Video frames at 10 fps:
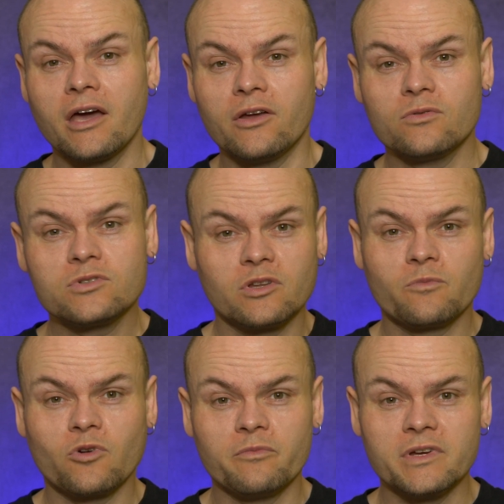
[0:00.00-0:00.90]
And also the
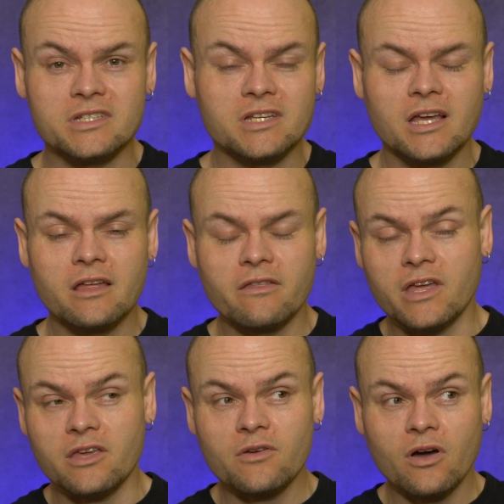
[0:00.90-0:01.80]
problem is
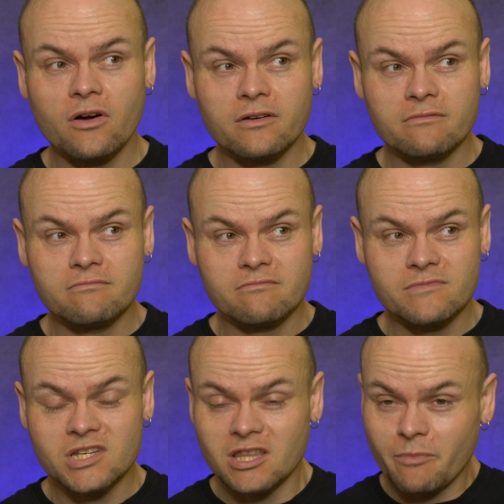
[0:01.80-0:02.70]
that you can't
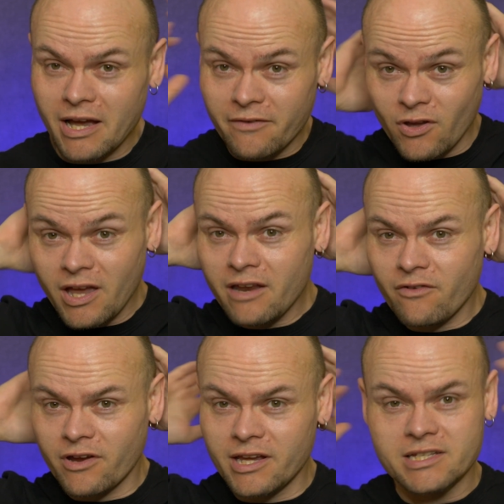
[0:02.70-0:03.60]
see the back of your head
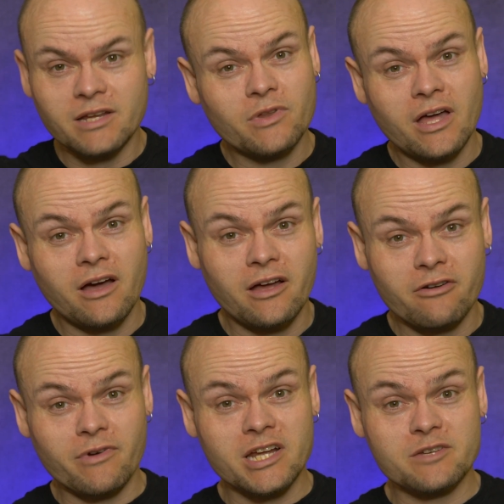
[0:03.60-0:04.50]
very easily without an
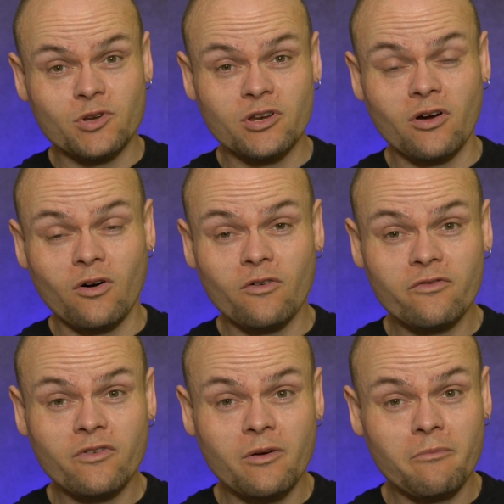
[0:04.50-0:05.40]
arrangement
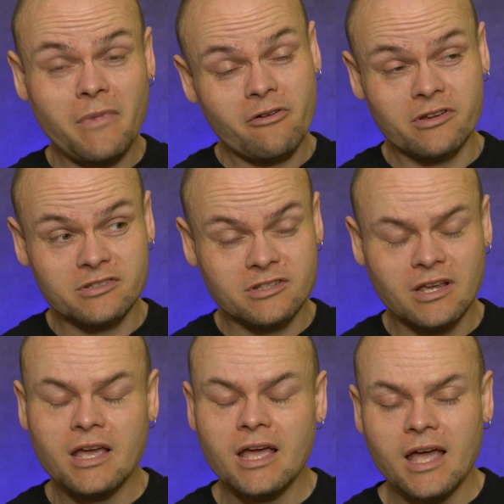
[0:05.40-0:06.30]
of mirrors.
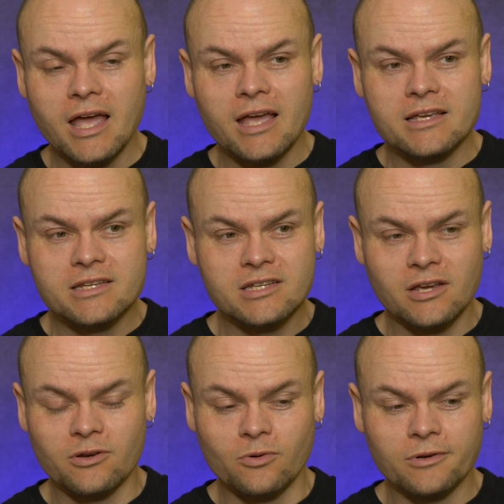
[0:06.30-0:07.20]

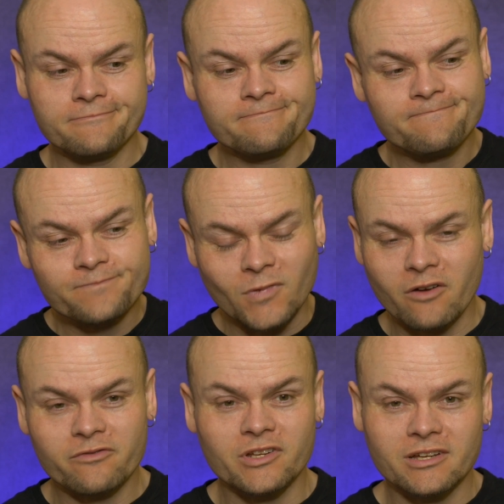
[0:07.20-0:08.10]
So
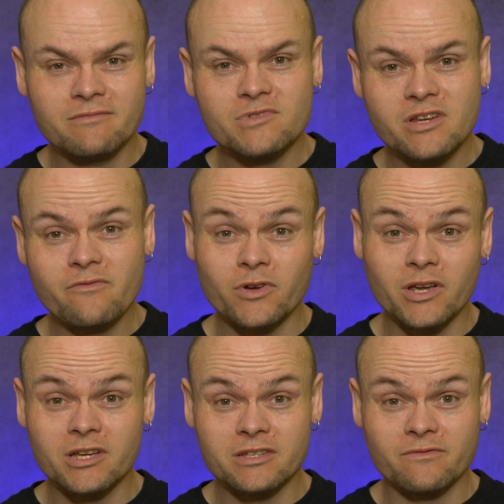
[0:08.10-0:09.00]
after several
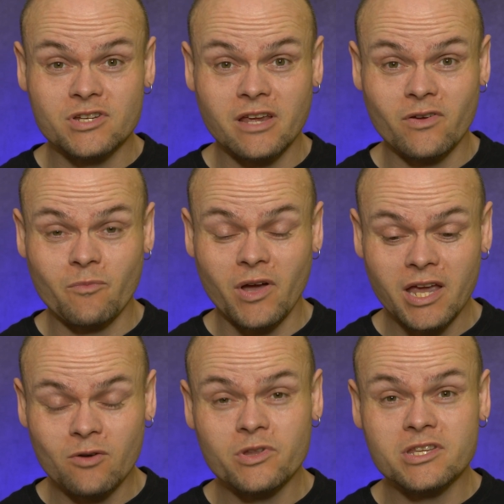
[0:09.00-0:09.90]
years of shaving my
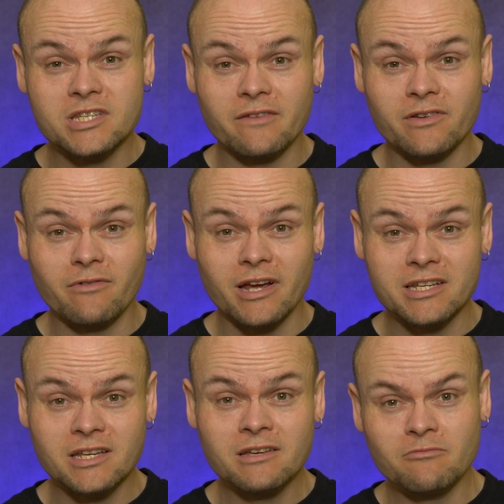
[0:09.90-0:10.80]
head with a safety
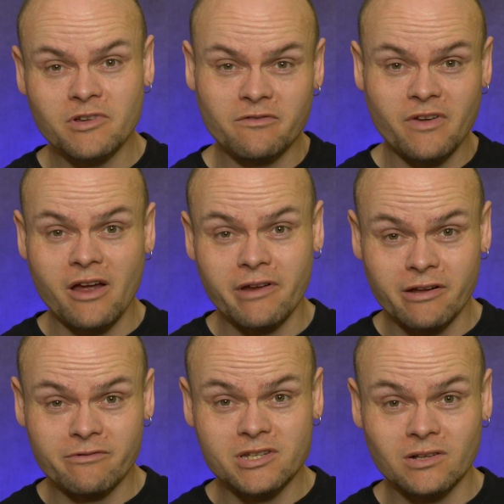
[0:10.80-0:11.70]
razor with
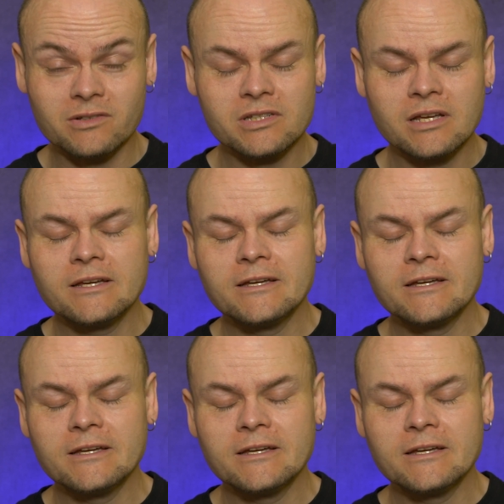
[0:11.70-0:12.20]
varying results,